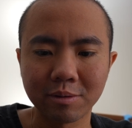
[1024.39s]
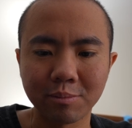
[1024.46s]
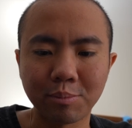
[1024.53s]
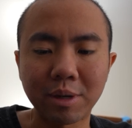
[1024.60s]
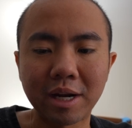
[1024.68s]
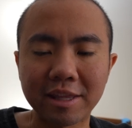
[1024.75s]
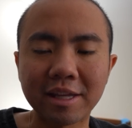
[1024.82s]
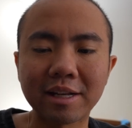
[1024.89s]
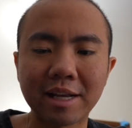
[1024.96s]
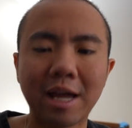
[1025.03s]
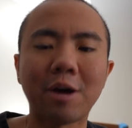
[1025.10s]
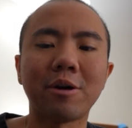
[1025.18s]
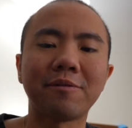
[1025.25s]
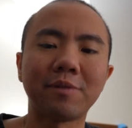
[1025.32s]
but I think
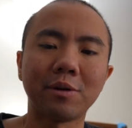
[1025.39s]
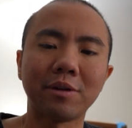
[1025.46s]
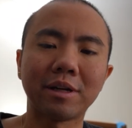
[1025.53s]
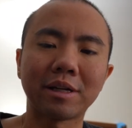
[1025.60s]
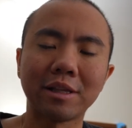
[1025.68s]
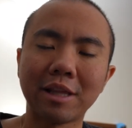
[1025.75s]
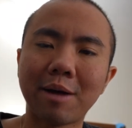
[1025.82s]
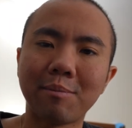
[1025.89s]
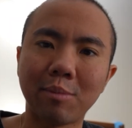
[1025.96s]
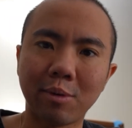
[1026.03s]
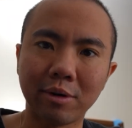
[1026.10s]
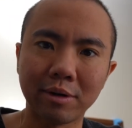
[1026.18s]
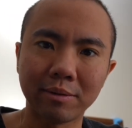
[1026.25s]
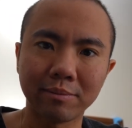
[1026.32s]
now I feel like a lot
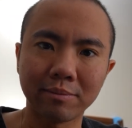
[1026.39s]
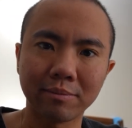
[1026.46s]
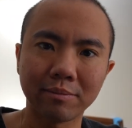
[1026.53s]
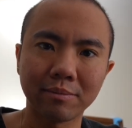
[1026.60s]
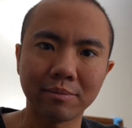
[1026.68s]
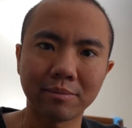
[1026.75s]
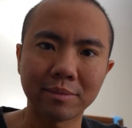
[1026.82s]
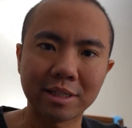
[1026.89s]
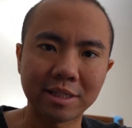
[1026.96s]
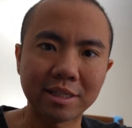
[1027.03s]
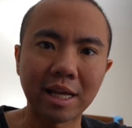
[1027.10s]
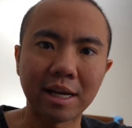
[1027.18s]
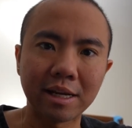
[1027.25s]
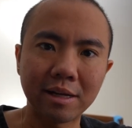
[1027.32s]
more
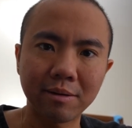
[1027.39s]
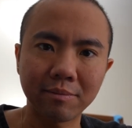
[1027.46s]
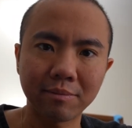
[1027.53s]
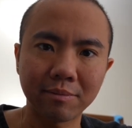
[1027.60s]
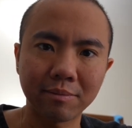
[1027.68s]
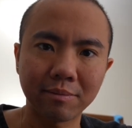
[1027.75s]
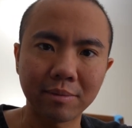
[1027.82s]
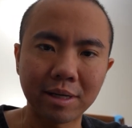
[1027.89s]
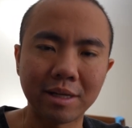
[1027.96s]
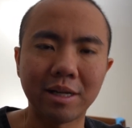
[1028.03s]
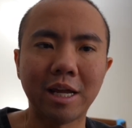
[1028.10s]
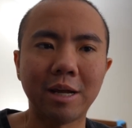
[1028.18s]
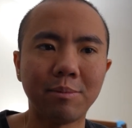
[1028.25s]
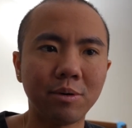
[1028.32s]
steady and
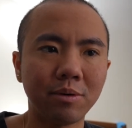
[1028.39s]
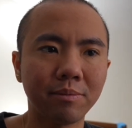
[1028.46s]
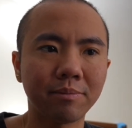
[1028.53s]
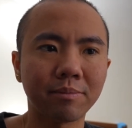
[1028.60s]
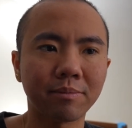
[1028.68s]
able.